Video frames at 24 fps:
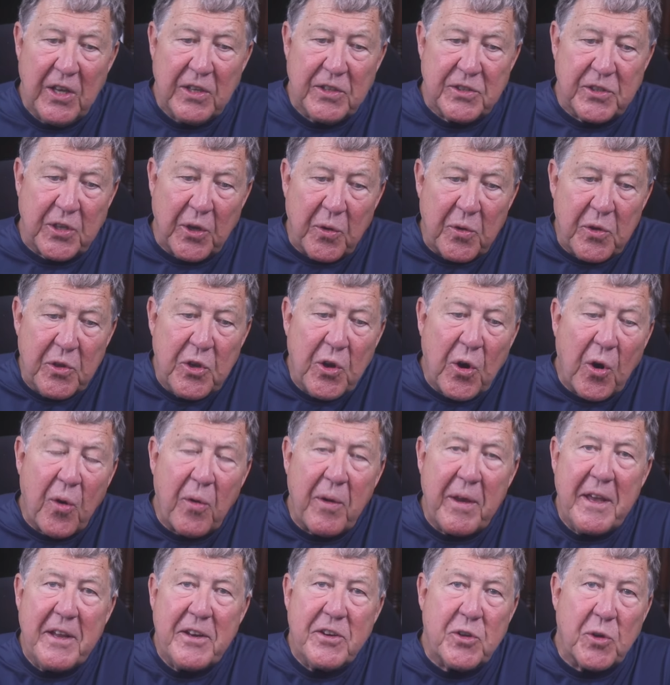So
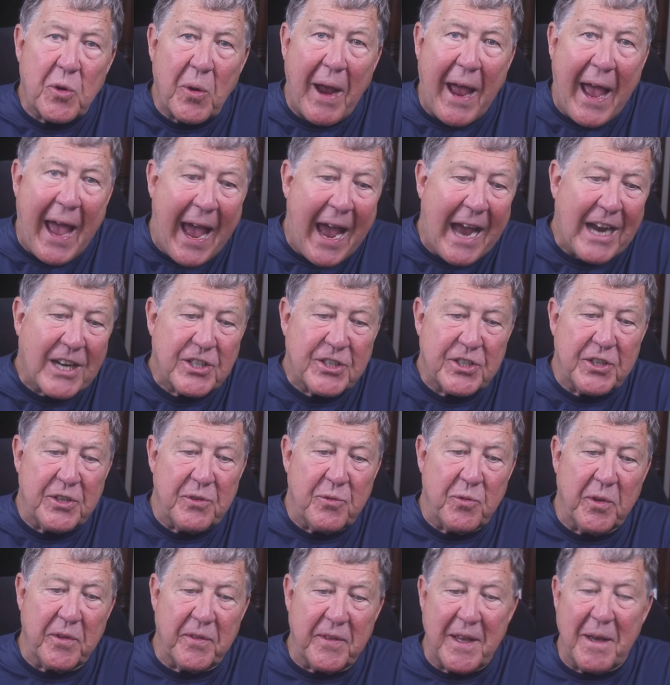your
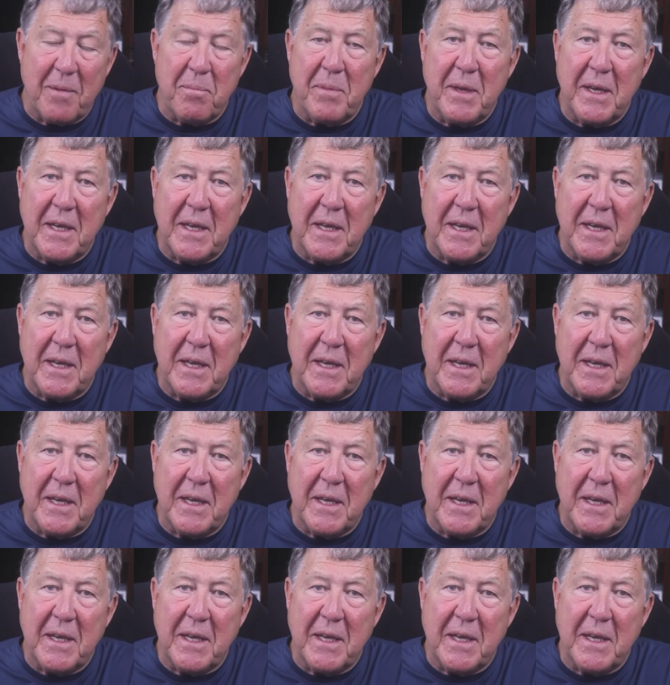interaction with them